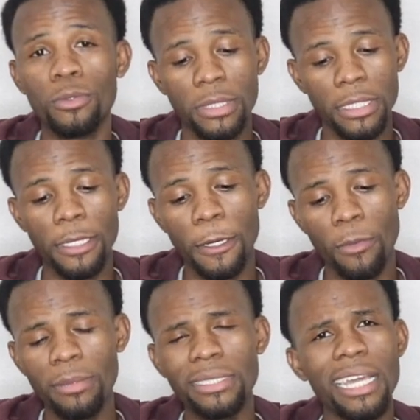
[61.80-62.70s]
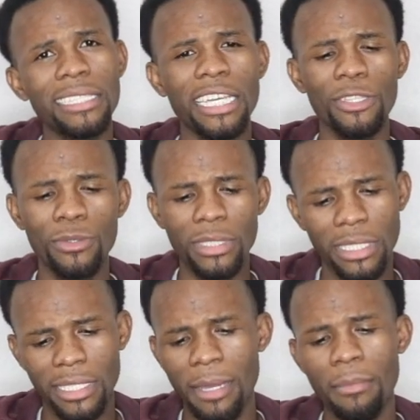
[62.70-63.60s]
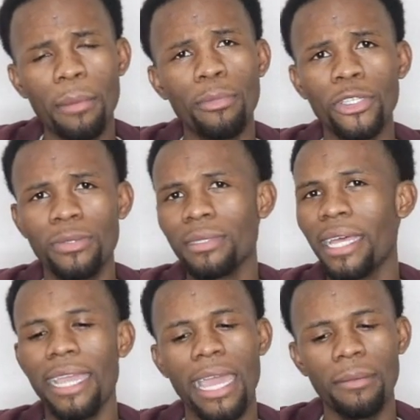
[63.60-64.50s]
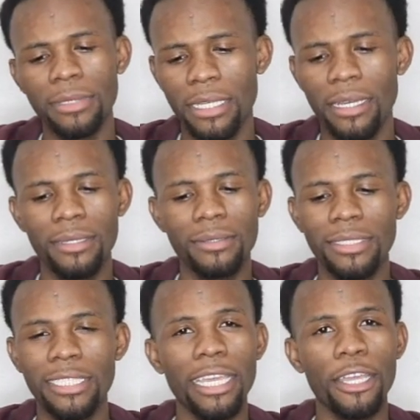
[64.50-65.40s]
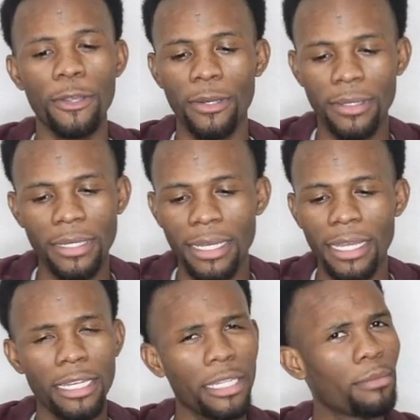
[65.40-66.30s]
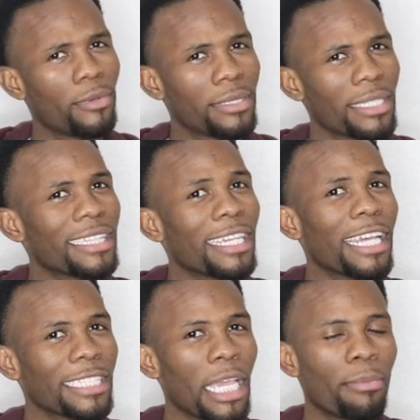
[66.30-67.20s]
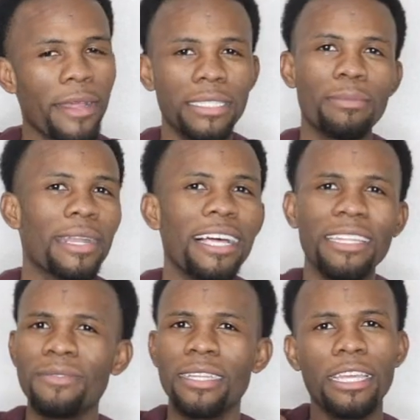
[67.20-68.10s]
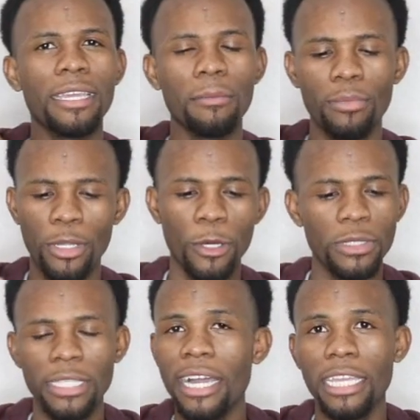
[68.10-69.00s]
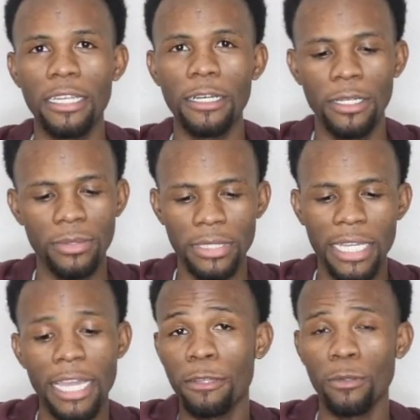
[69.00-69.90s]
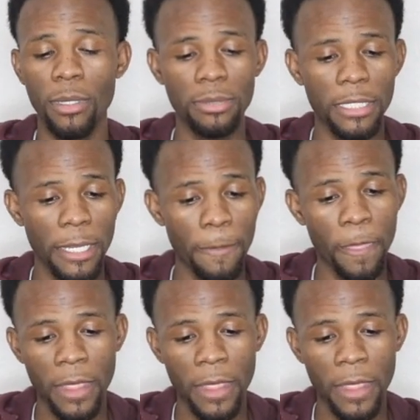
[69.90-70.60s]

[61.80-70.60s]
The websites I usually get my books from, like Amazon, Chegg, or Libris. I think that's how you pronounce it, but I'll leave the link below so y'all can check out the website.